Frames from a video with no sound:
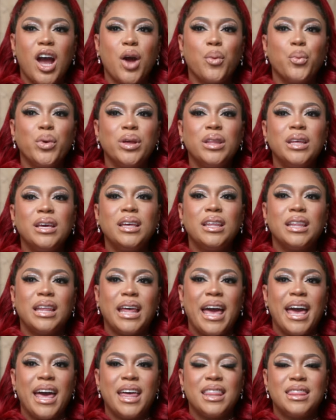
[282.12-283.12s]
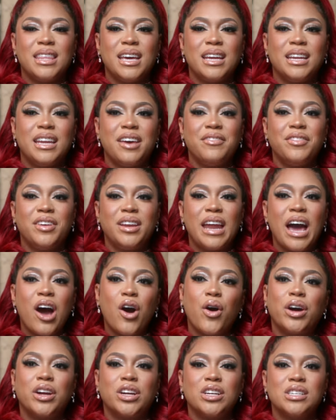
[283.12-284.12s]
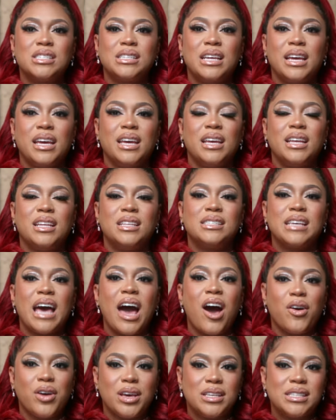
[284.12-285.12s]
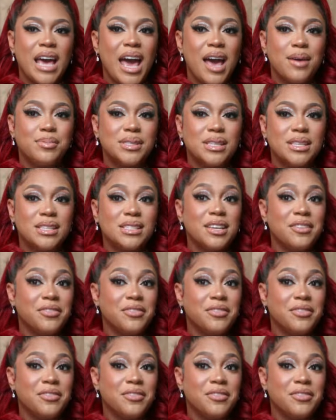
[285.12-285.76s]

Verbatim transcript: I'm really glad that Devin now understands how his absence